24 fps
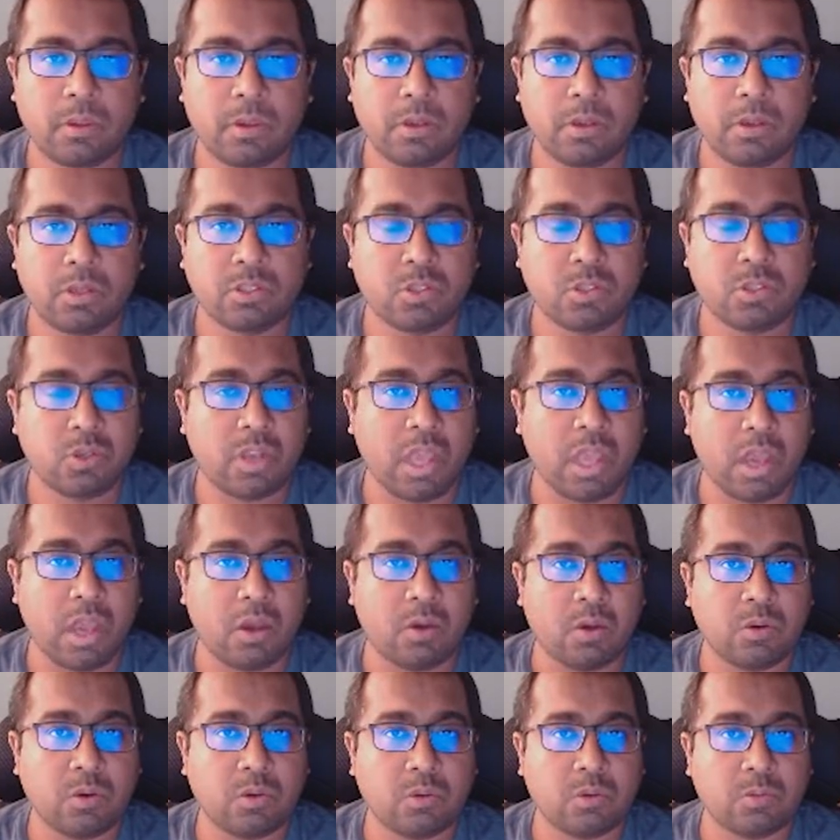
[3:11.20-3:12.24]
So
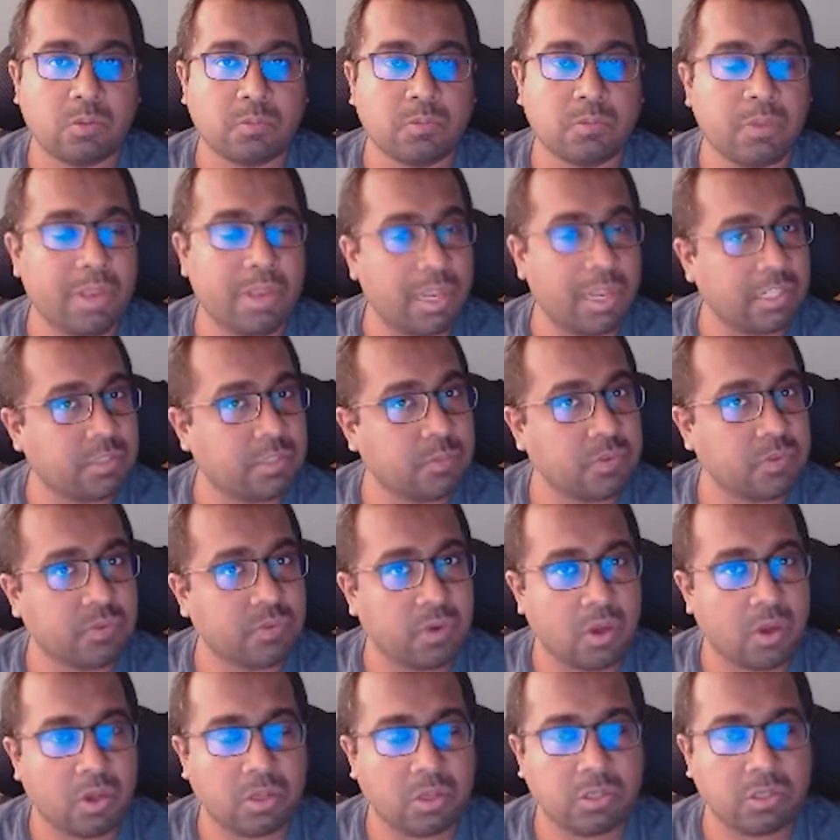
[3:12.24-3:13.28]
now let's move
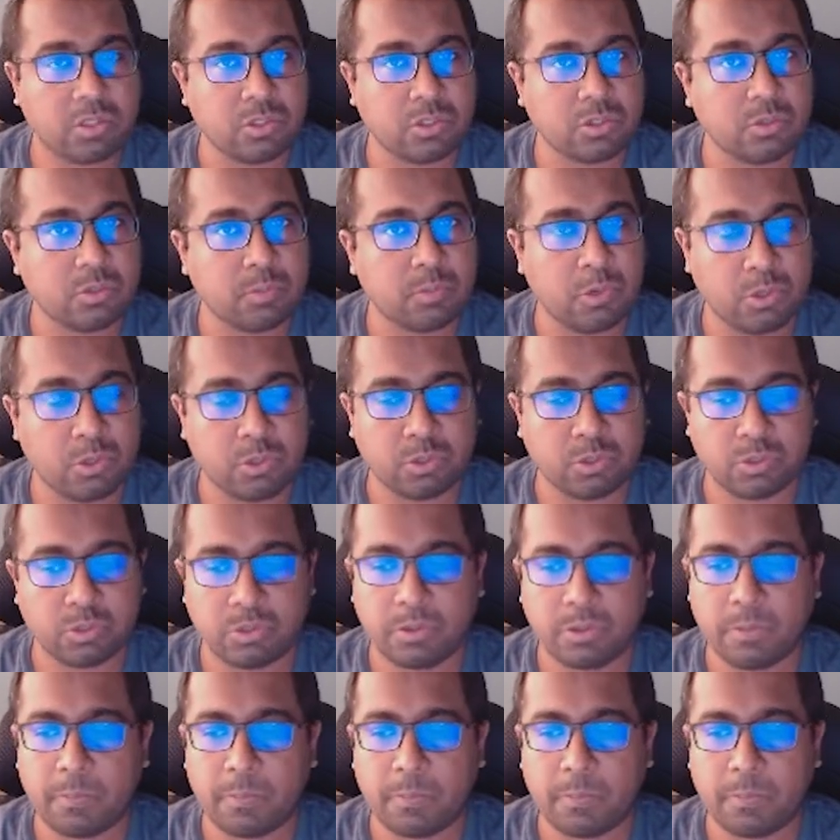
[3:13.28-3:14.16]
on to Bluetooth.